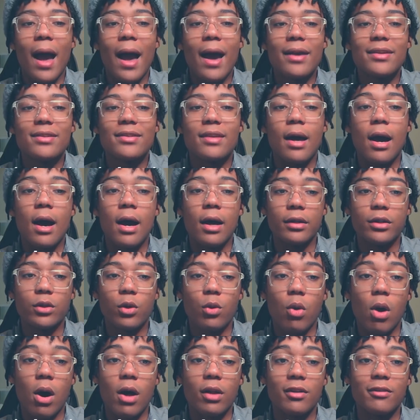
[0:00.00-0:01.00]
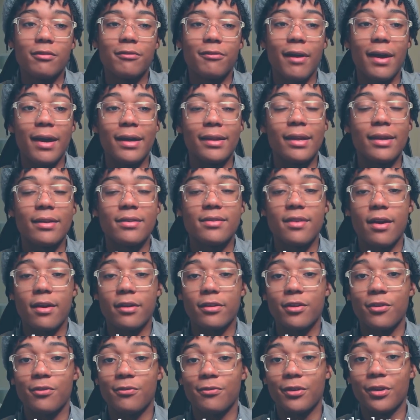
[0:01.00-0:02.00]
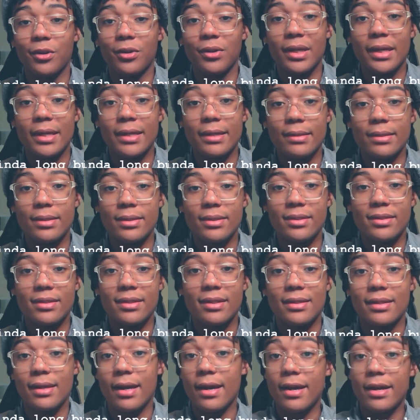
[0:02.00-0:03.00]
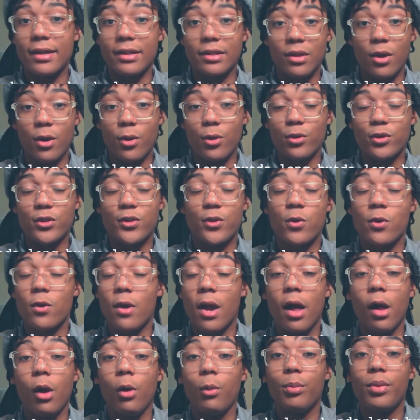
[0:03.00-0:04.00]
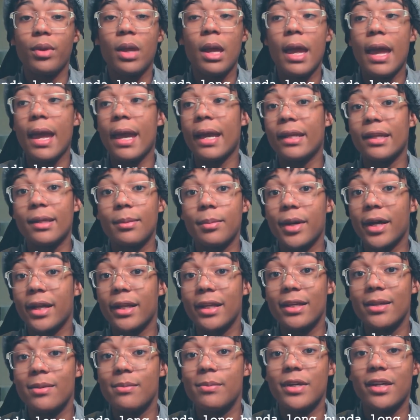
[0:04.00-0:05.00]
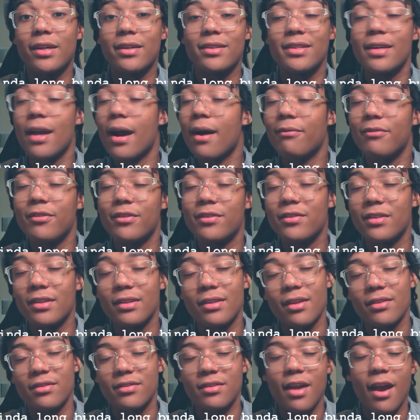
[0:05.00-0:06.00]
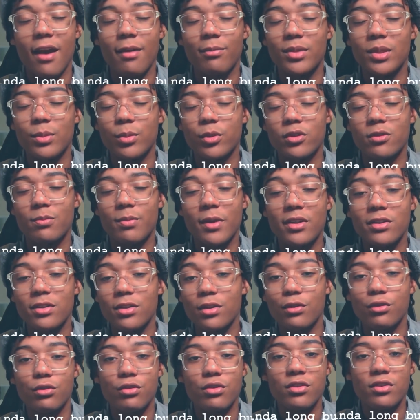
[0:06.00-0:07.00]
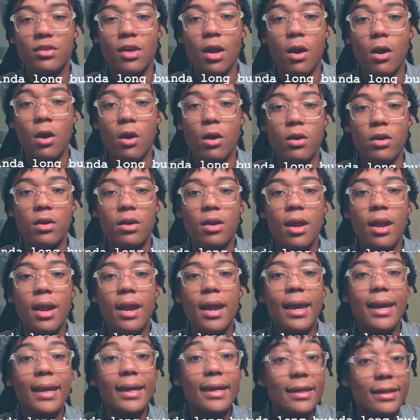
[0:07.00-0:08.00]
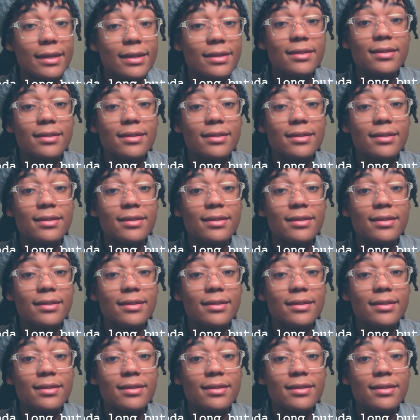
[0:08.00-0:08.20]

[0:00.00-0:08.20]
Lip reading: as unqualified as Dr. Phil is to diagnose or help anybody because he obviously doesn't have people's best interest at heart, he